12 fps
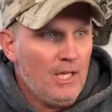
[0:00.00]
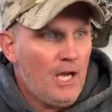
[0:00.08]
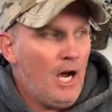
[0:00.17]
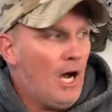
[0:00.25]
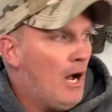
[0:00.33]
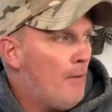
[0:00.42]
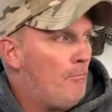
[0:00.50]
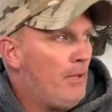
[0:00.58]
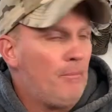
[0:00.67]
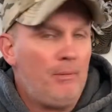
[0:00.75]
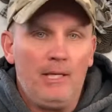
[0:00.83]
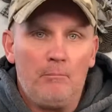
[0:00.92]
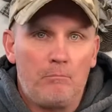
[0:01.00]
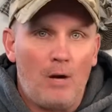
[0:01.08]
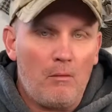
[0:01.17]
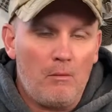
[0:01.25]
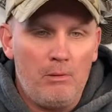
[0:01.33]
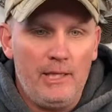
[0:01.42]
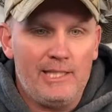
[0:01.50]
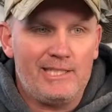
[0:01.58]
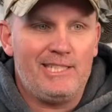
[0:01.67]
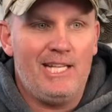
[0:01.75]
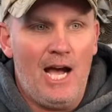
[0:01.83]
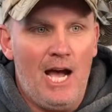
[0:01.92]
Beeping probably is
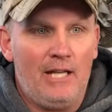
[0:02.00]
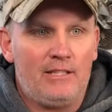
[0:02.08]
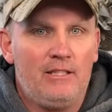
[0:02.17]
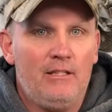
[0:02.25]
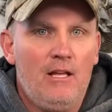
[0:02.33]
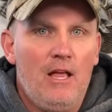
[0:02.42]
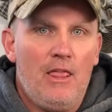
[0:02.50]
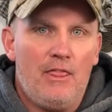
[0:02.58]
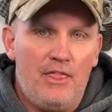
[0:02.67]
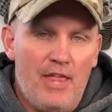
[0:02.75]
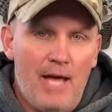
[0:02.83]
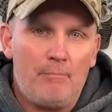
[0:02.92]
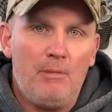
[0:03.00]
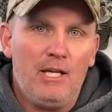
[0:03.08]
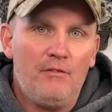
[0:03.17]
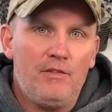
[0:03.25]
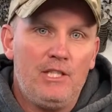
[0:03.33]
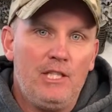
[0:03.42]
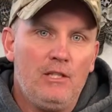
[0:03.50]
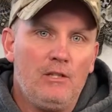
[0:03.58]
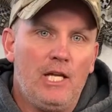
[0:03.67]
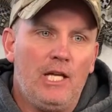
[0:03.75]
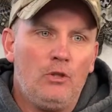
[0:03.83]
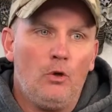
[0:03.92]
not that big of a deal,
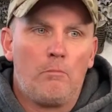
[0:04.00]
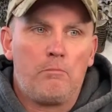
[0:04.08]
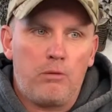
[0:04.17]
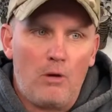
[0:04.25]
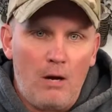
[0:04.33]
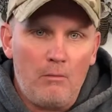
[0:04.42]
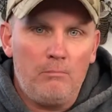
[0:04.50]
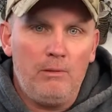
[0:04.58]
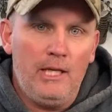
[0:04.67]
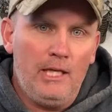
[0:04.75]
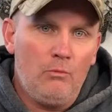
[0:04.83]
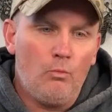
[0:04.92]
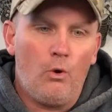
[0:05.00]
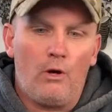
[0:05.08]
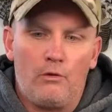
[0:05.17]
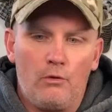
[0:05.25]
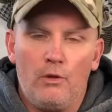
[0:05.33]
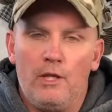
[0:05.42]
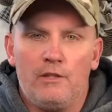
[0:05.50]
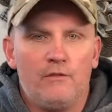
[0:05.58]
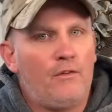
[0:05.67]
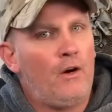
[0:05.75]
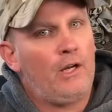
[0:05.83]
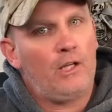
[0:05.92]
and you'll probably work through this
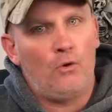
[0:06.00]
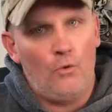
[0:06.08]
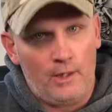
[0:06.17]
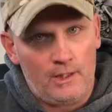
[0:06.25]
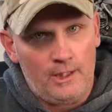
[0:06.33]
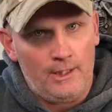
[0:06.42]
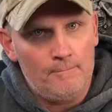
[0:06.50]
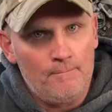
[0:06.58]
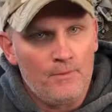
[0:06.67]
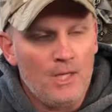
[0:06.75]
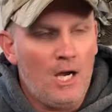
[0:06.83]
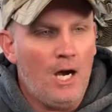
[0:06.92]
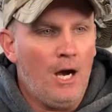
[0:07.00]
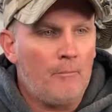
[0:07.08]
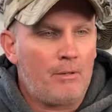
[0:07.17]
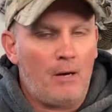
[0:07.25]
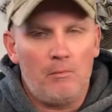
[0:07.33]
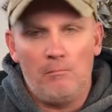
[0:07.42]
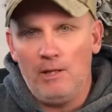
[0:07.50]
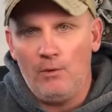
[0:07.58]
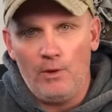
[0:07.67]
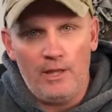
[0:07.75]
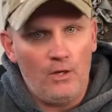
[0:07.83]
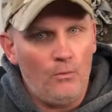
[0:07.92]
very quickly. Probably
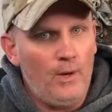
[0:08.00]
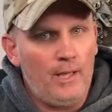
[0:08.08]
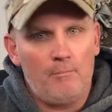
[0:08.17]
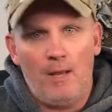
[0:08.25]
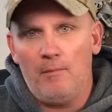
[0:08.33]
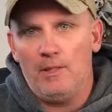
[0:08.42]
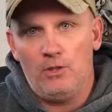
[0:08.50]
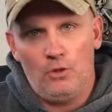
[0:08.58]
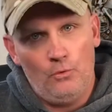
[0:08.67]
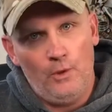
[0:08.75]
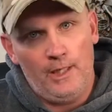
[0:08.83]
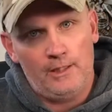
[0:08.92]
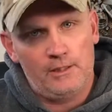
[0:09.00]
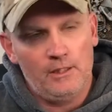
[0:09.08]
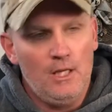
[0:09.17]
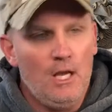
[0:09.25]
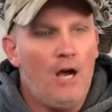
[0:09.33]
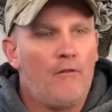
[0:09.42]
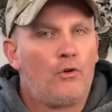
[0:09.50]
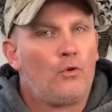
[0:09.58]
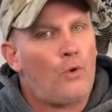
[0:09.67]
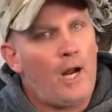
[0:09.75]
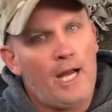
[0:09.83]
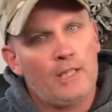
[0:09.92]
within a week, maybe 2 weeks of
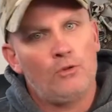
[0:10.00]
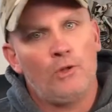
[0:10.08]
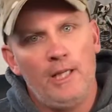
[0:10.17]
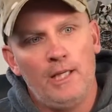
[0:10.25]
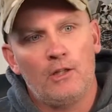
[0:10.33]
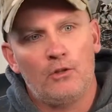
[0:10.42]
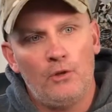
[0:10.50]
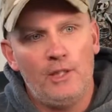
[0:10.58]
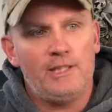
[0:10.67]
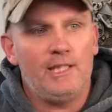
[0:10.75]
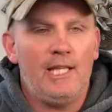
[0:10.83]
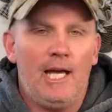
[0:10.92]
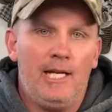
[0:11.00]
gradually increasing that